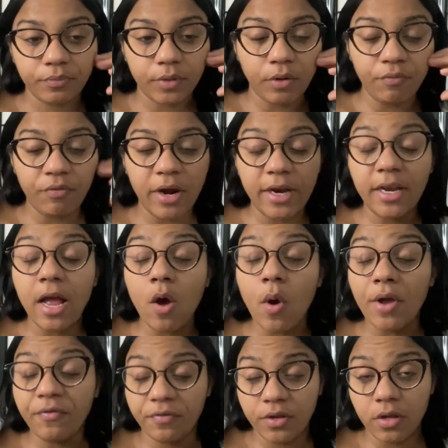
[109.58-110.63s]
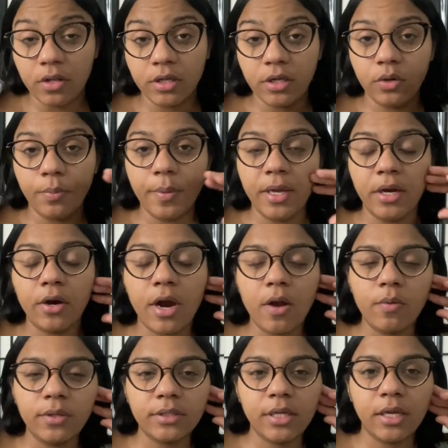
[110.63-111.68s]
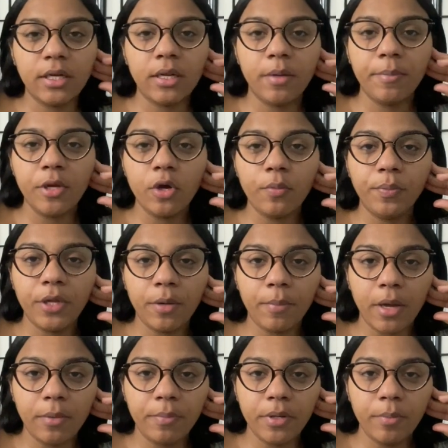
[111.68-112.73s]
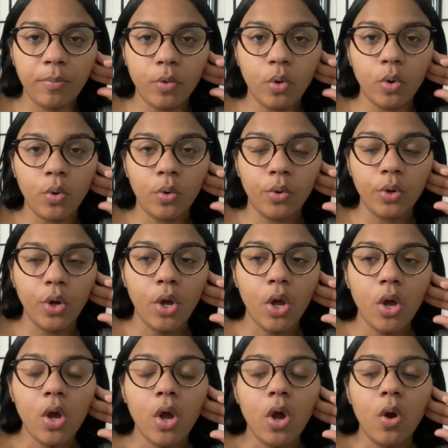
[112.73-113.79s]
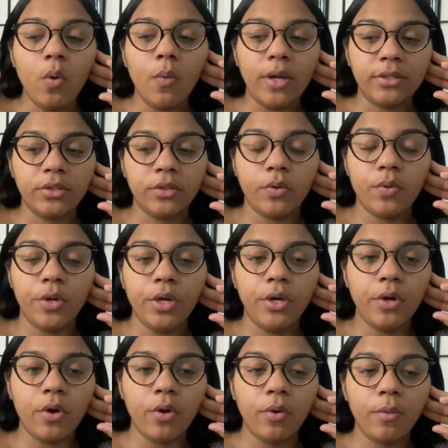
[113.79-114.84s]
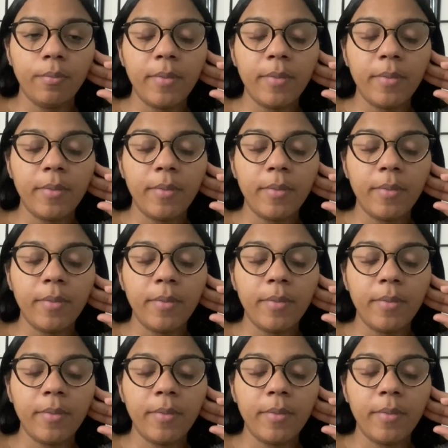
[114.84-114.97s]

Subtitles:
right now I feel a little better, I was like, let me update my people on what's going on.